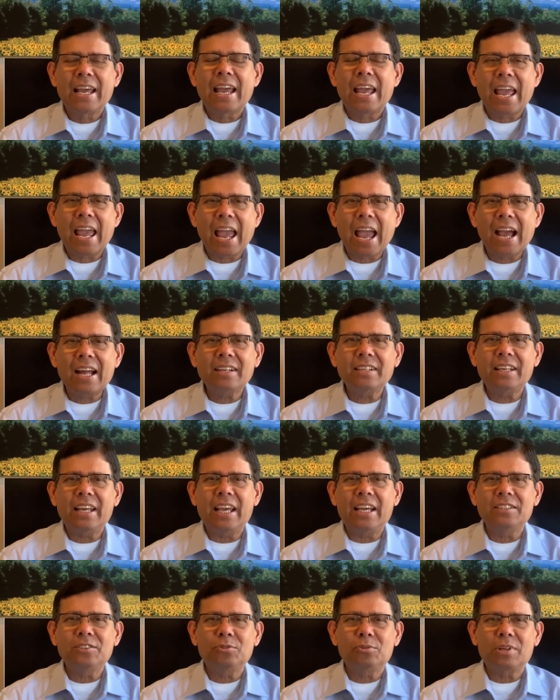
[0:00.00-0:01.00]
and
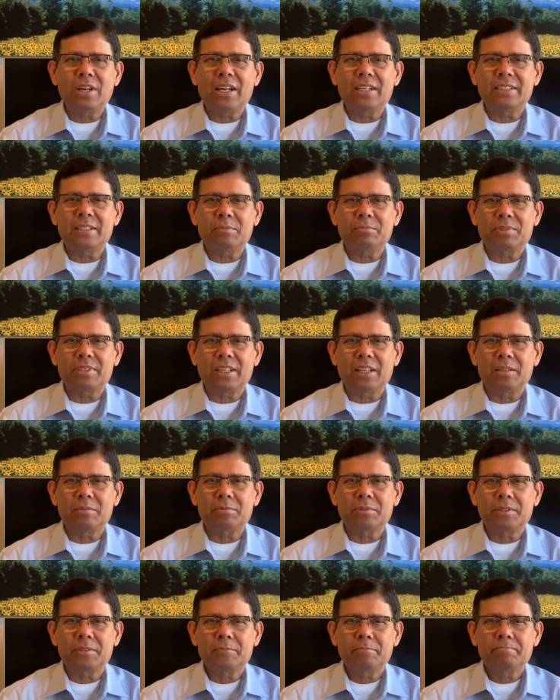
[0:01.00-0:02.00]
educate
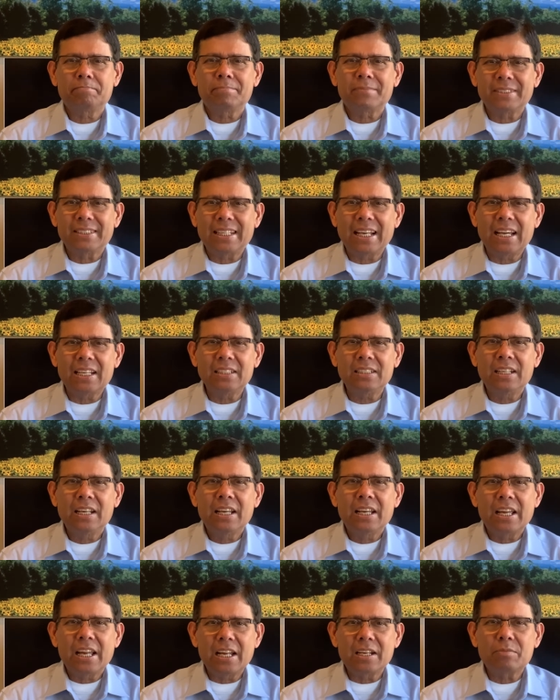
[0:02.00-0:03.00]
themselves, then
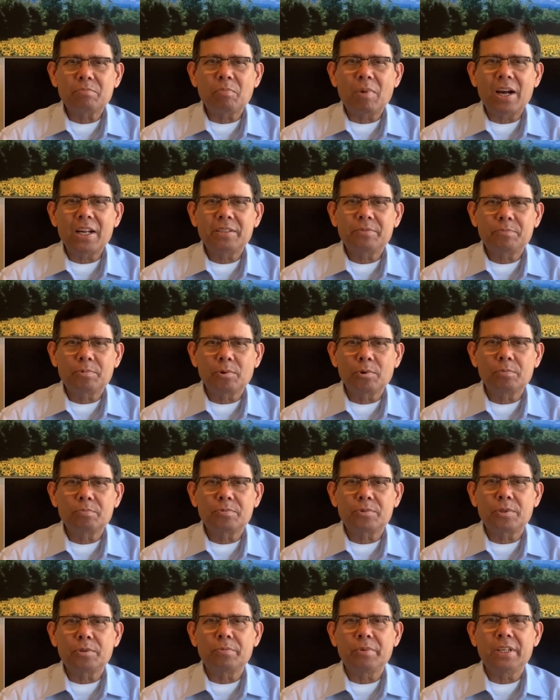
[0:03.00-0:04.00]
it might prove
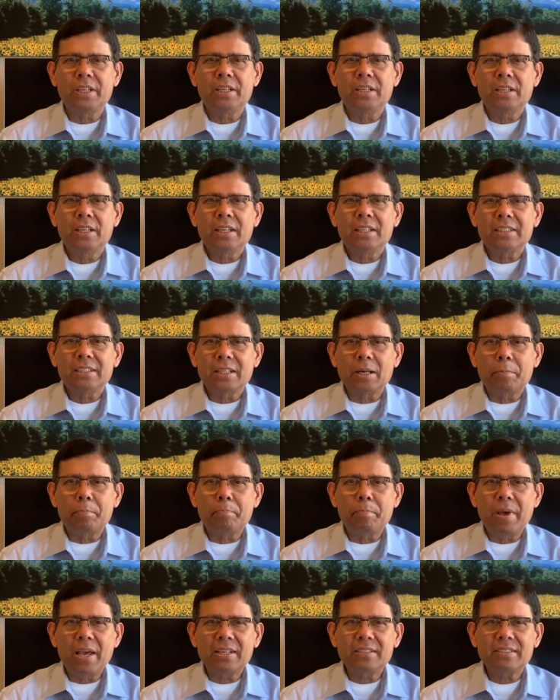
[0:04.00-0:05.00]
to be the
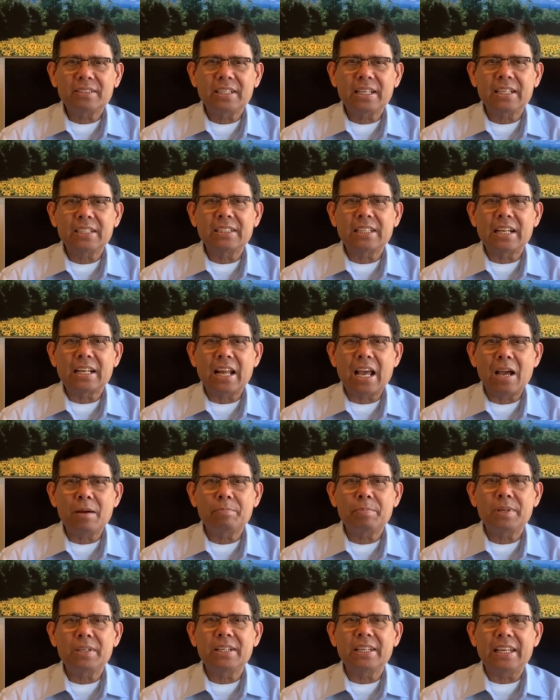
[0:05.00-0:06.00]
best thing that
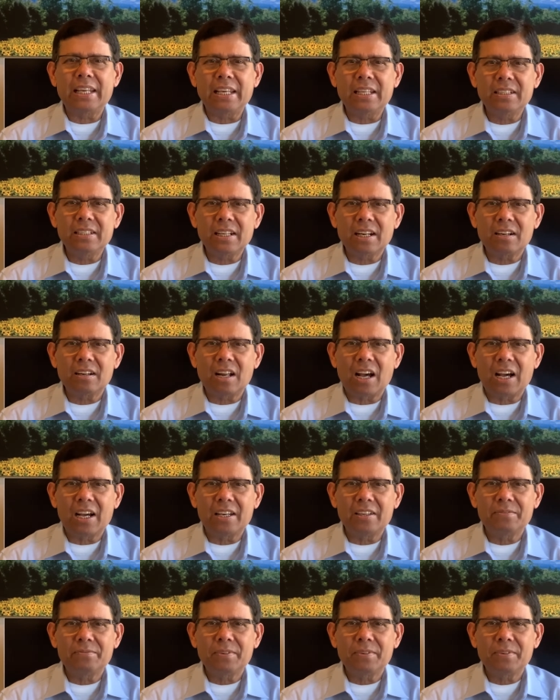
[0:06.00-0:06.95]
happened in their life